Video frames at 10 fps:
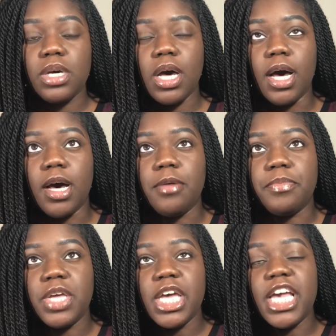
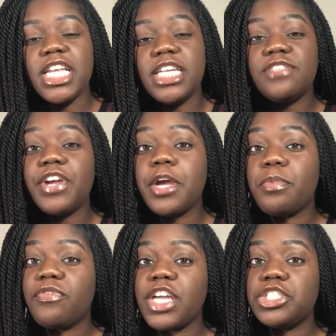It is very
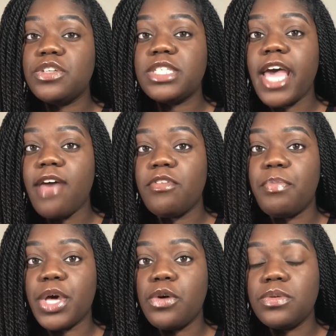professional to have a
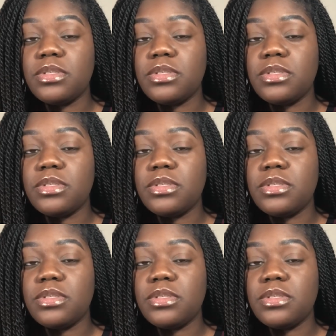belt